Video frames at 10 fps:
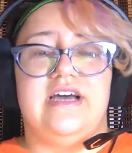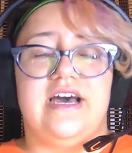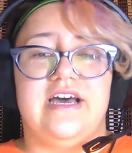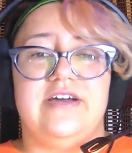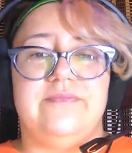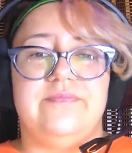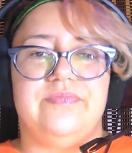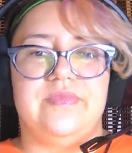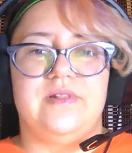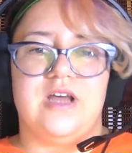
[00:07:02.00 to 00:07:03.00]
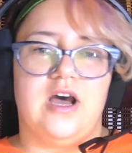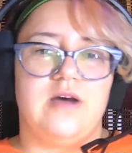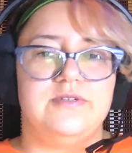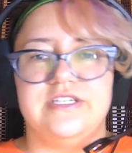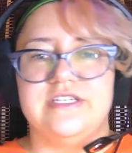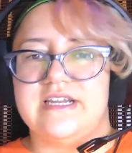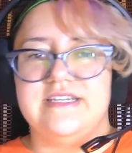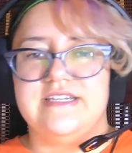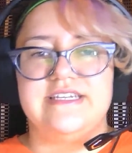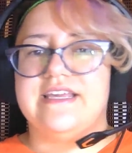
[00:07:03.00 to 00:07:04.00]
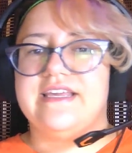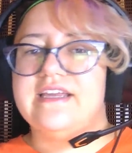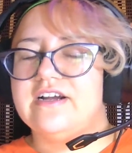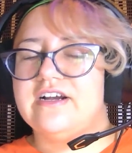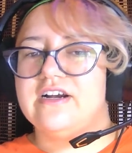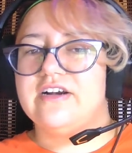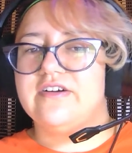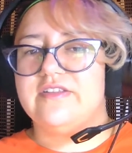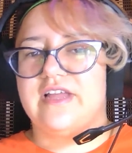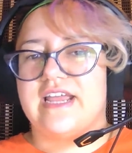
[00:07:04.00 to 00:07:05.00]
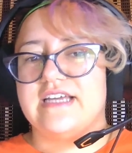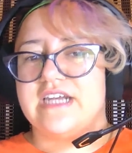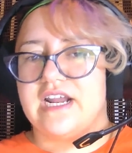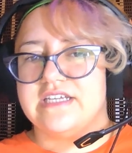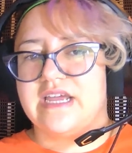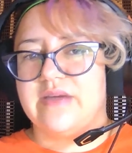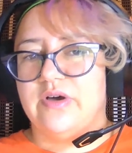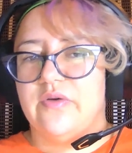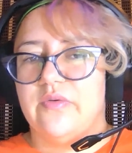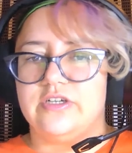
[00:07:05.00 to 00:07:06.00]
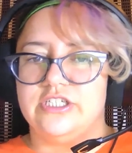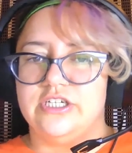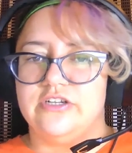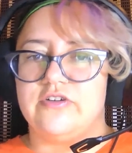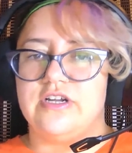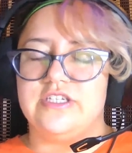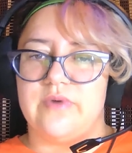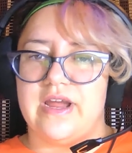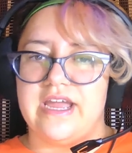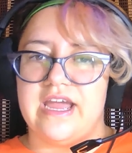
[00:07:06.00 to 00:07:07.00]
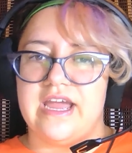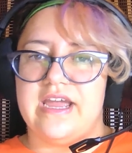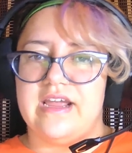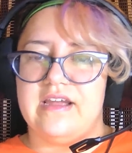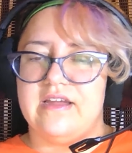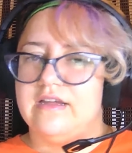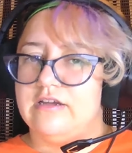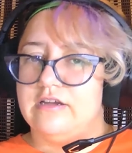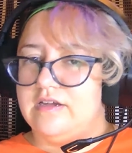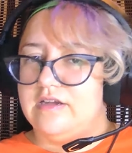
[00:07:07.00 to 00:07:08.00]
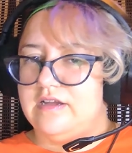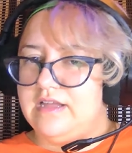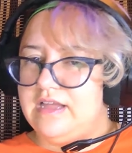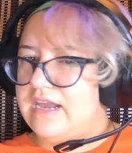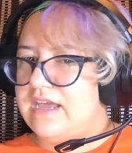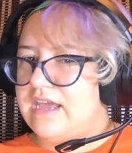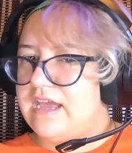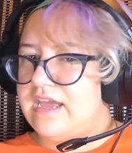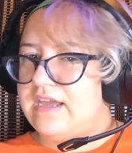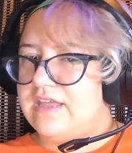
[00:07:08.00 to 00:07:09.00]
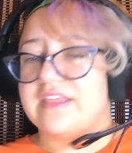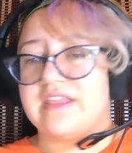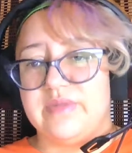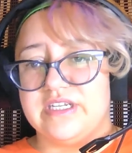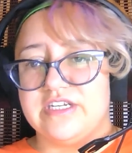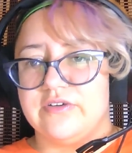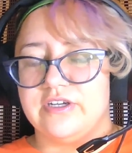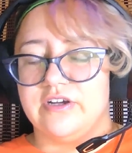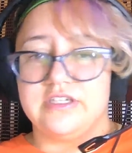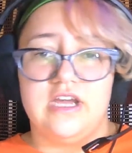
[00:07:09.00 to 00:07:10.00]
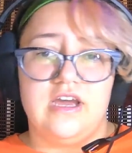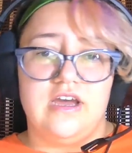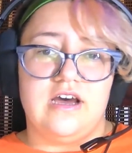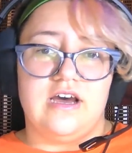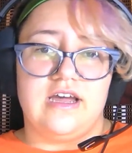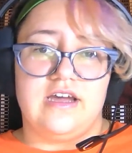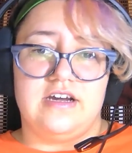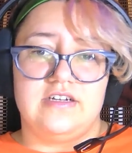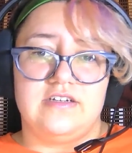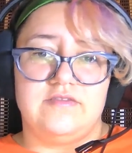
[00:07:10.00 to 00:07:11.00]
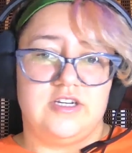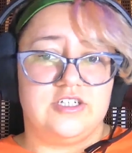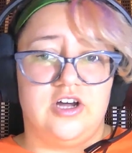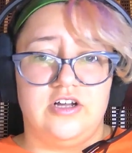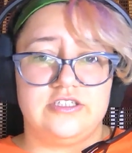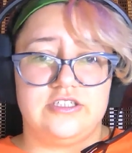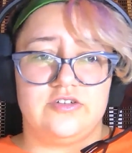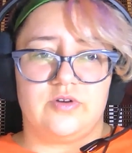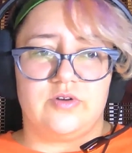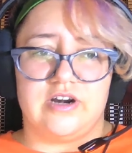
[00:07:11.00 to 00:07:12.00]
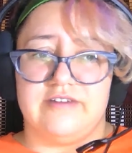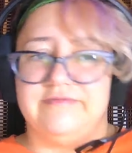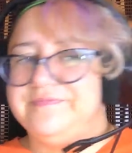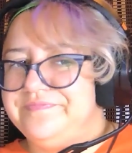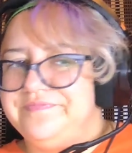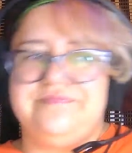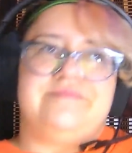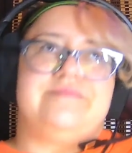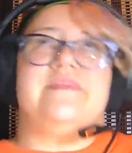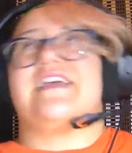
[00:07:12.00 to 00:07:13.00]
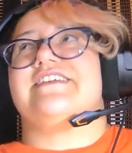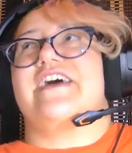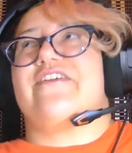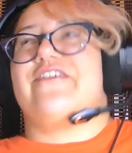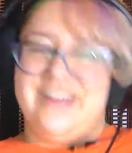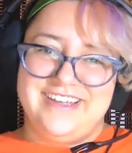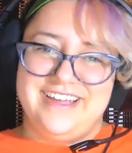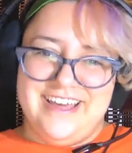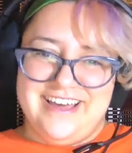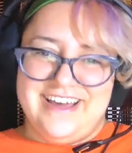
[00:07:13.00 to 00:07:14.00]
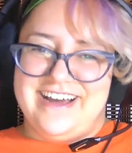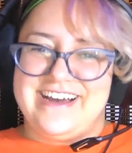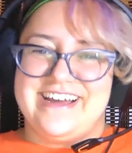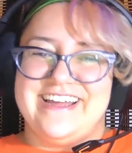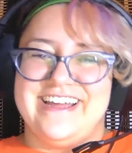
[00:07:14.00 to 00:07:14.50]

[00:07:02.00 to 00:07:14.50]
The options that I see here, like as an example, were children's, YA, NA, I think that means new adult, adult, or etc. Uh,